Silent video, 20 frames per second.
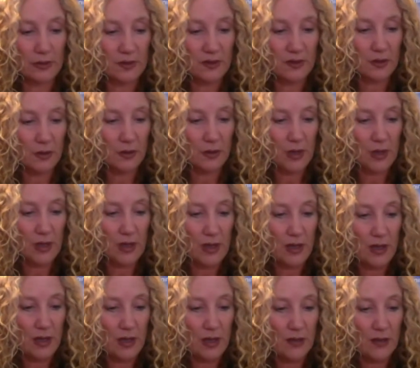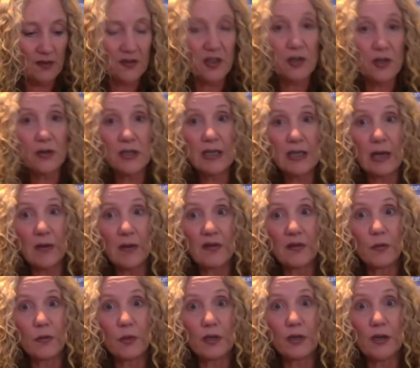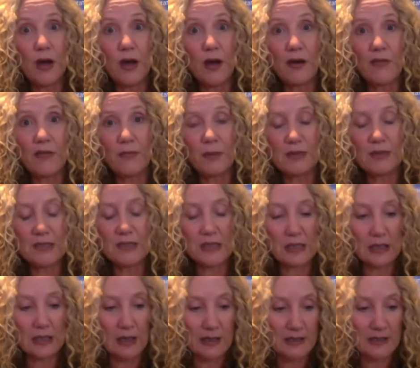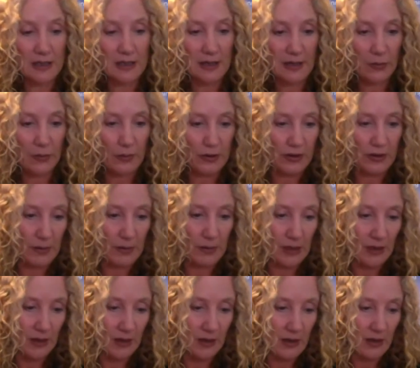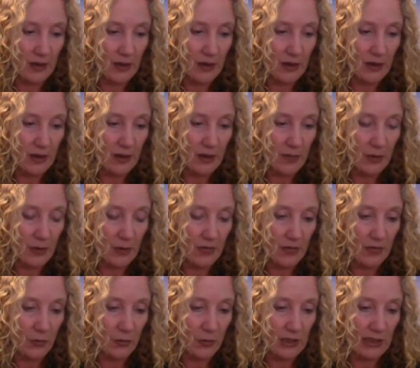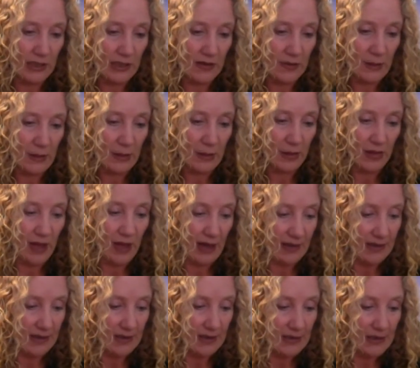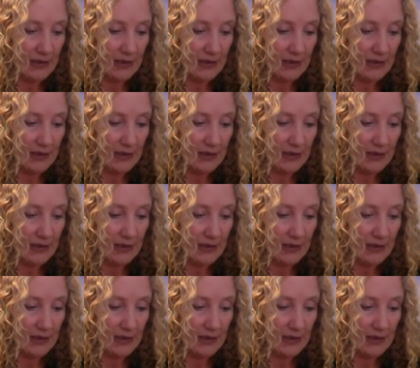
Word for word: So uh, the Security Council would not have been seeing eye to eye with Kabila um, over the weekend about that.